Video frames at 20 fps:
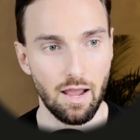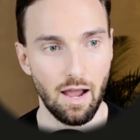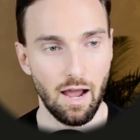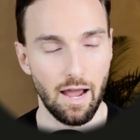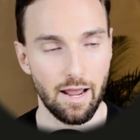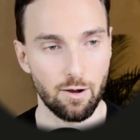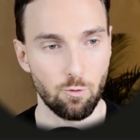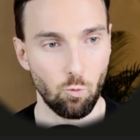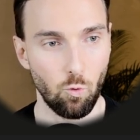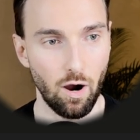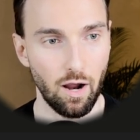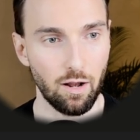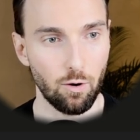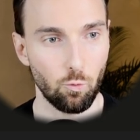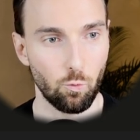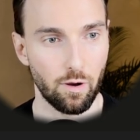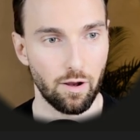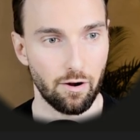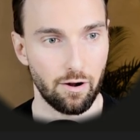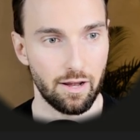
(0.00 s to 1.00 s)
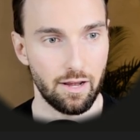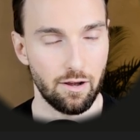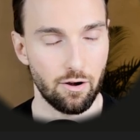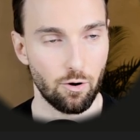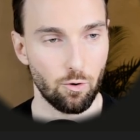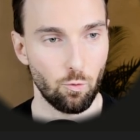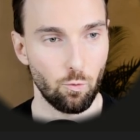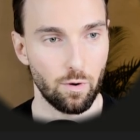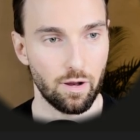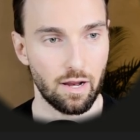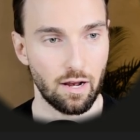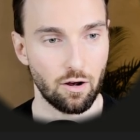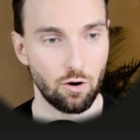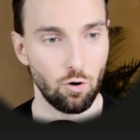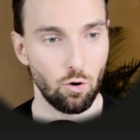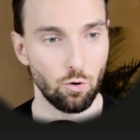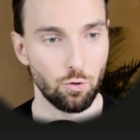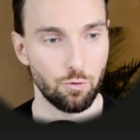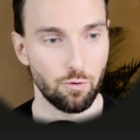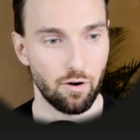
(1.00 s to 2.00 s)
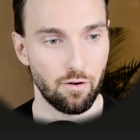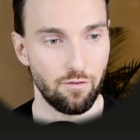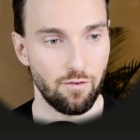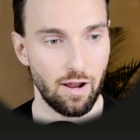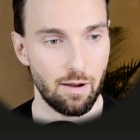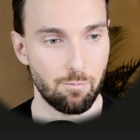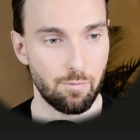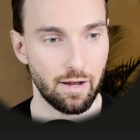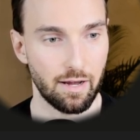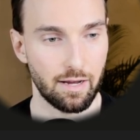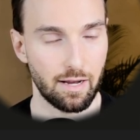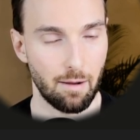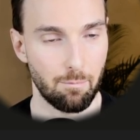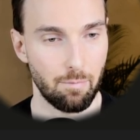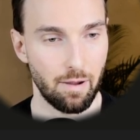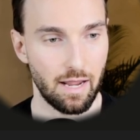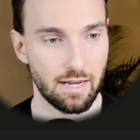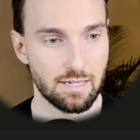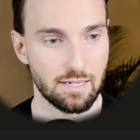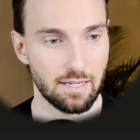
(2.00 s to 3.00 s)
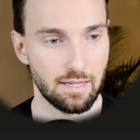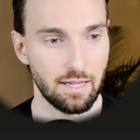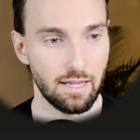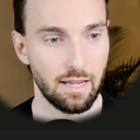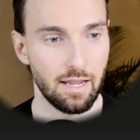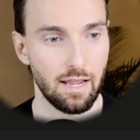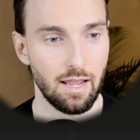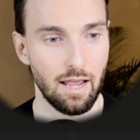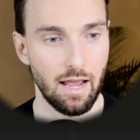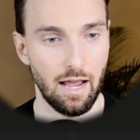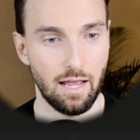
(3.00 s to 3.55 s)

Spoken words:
And while we are here, we can go to our fabric capacity